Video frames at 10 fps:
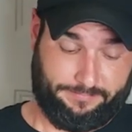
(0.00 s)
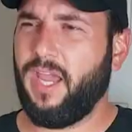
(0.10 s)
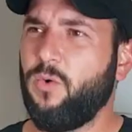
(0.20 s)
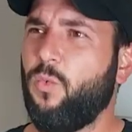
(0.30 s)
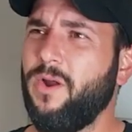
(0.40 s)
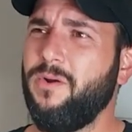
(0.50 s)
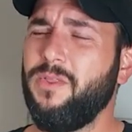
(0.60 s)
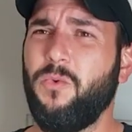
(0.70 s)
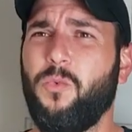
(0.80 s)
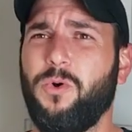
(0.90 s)
And where in
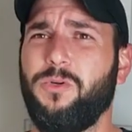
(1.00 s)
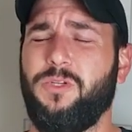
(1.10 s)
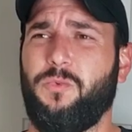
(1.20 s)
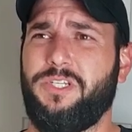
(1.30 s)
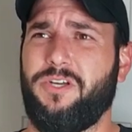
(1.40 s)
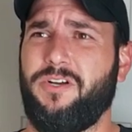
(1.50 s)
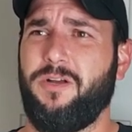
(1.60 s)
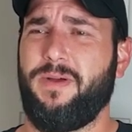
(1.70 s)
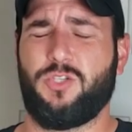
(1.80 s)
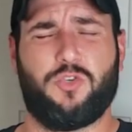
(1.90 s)
the world did we talk
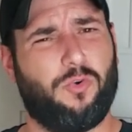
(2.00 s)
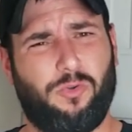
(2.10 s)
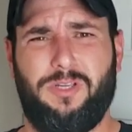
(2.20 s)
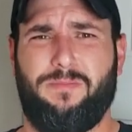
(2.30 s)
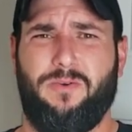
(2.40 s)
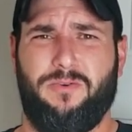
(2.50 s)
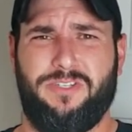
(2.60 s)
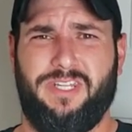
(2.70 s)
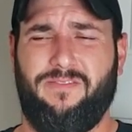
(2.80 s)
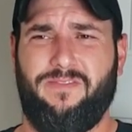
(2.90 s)
about trolling
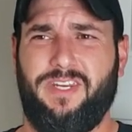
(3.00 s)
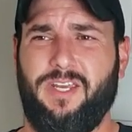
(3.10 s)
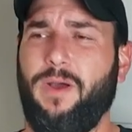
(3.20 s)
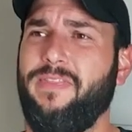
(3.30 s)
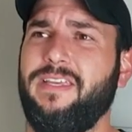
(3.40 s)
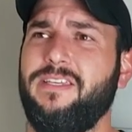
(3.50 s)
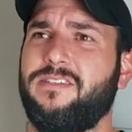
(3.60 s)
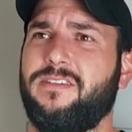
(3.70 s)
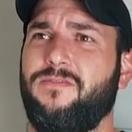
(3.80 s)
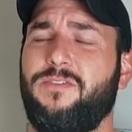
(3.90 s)
motors in that video? I think
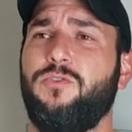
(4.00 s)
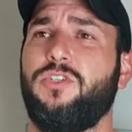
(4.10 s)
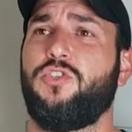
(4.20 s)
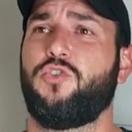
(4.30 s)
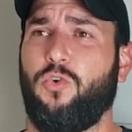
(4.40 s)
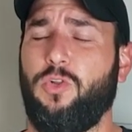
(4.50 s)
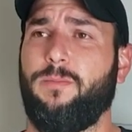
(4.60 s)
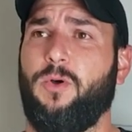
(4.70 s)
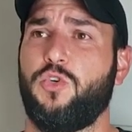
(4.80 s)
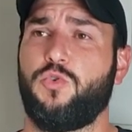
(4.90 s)
he's confusing
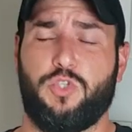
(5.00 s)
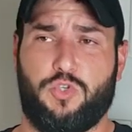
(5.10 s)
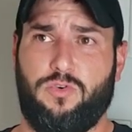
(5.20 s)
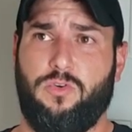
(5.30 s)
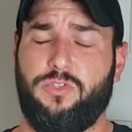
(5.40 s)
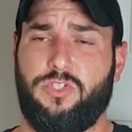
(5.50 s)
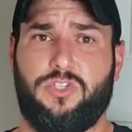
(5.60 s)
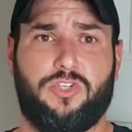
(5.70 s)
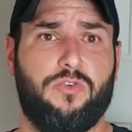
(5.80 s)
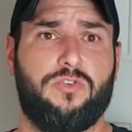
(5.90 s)
trolling motors with trolls,
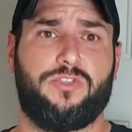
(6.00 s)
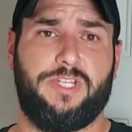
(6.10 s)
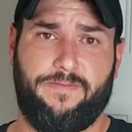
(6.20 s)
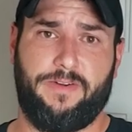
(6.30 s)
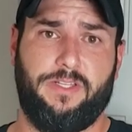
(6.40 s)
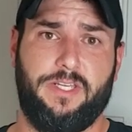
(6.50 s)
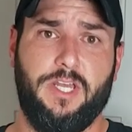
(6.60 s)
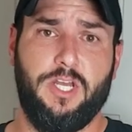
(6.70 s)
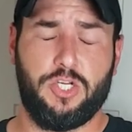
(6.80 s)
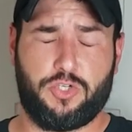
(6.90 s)
because Scooter's definitely
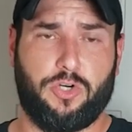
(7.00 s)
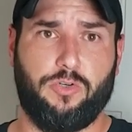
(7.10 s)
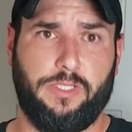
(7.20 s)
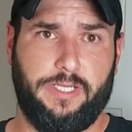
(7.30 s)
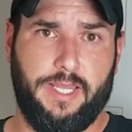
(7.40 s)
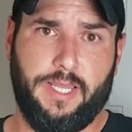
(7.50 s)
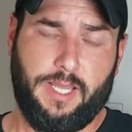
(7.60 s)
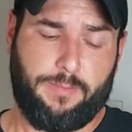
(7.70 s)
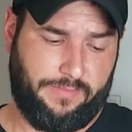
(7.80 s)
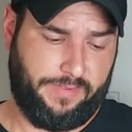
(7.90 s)
trolling
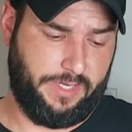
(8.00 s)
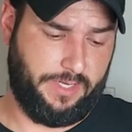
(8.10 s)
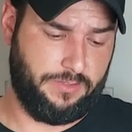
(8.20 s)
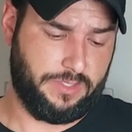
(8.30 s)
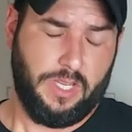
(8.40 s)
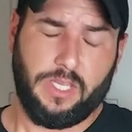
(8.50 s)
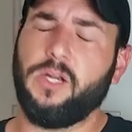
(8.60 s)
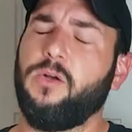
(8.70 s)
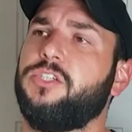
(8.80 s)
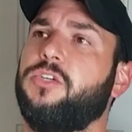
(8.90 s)
my videos.
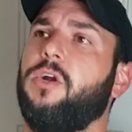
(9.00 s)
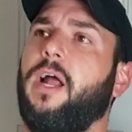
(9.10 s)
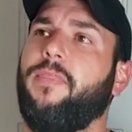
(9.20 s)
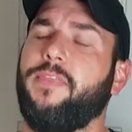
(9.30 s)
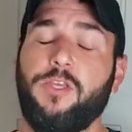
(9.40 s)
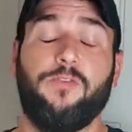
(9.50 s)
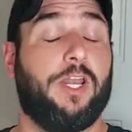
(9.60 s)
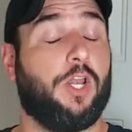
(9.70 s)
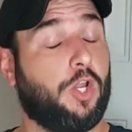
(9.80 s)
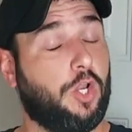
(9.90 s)
You know what, Scooter? I think you've
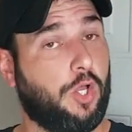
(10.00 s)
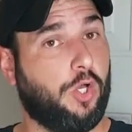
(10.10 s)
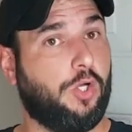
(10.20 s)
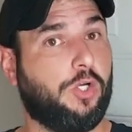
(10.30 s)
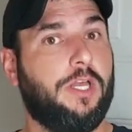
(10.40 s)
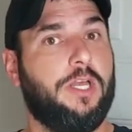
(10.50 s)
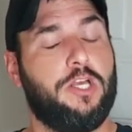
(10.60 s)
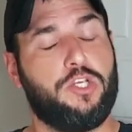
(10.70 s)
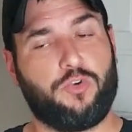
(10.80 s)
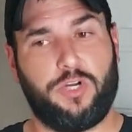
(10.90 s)
had a long,
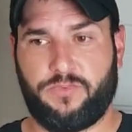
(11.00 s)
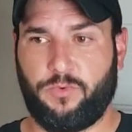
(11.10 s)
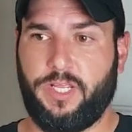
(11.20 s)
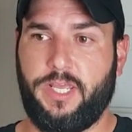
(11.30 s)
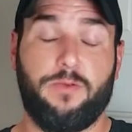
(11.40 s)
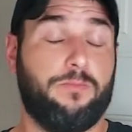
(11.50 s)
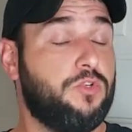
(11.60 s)
stressful day.